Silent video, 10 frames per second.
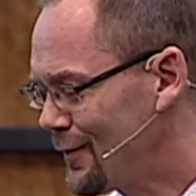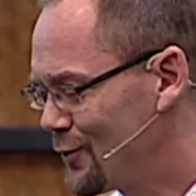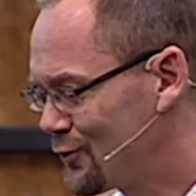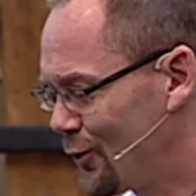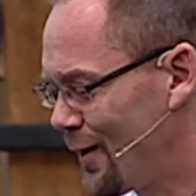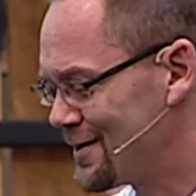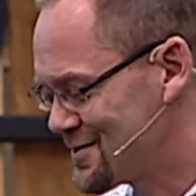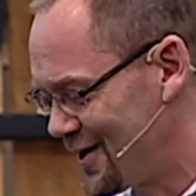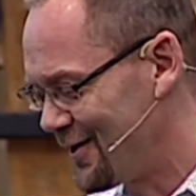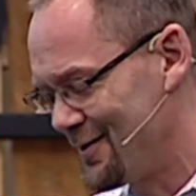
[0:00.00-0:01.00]
So while
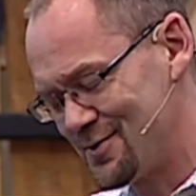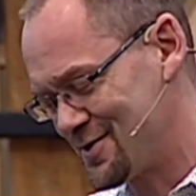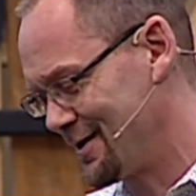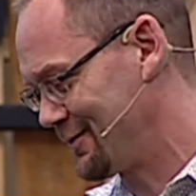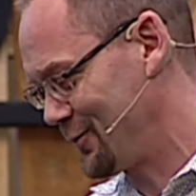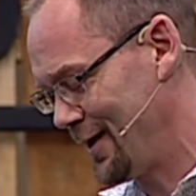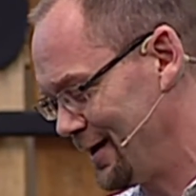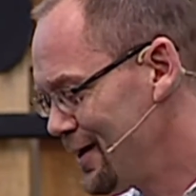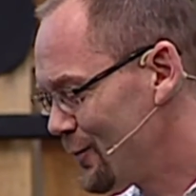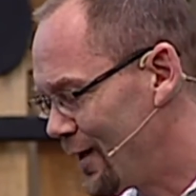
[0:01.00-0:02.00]
Sarah, I'm just going to say
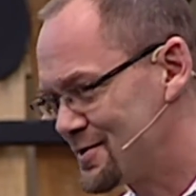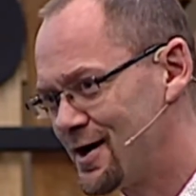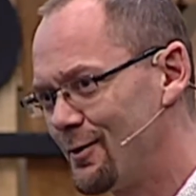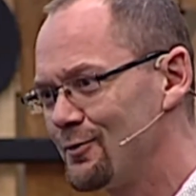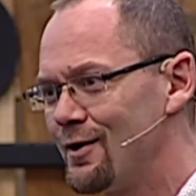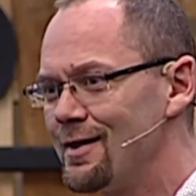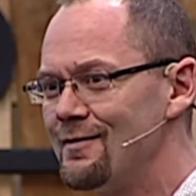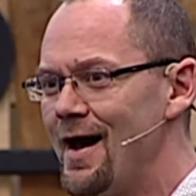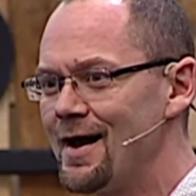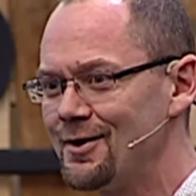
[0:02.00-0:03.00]
it. While Sarah was running the
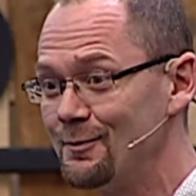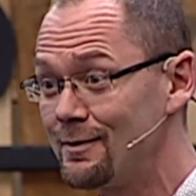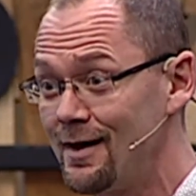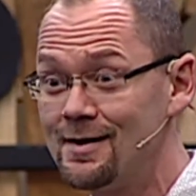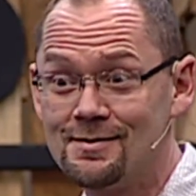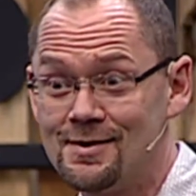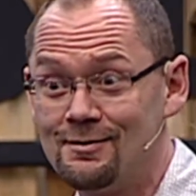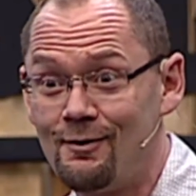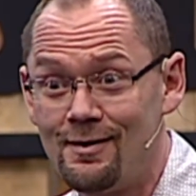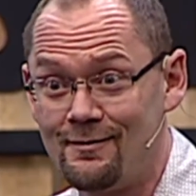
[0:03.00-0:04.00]
vacuum, because I just
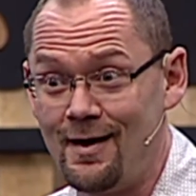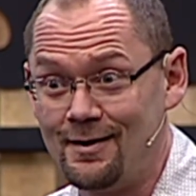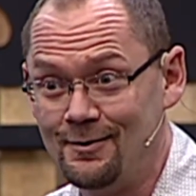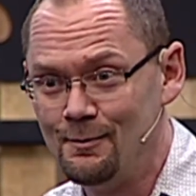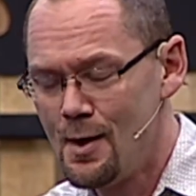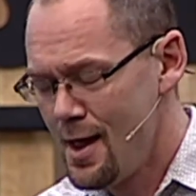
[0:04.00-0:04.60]
didn't run the vacuum,